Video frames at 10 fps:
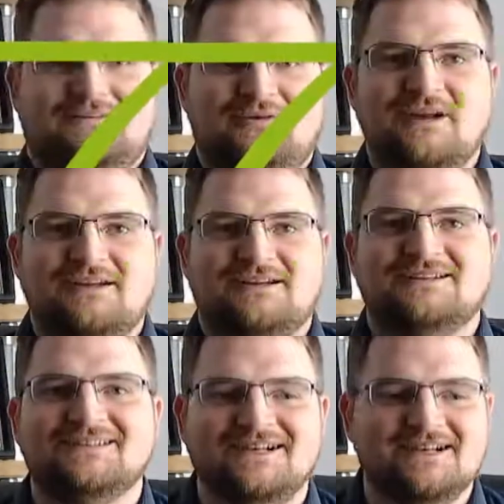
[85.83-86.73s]
So
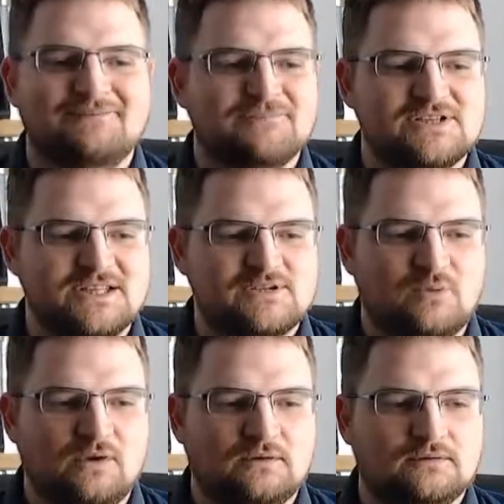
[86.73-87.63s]
that's
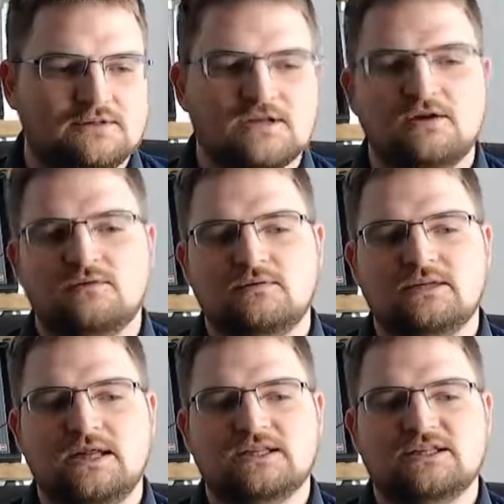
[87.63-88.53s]
one. So
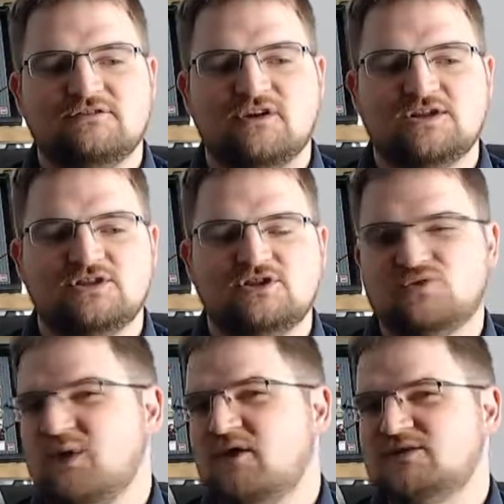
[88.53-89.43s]
next advantage as well,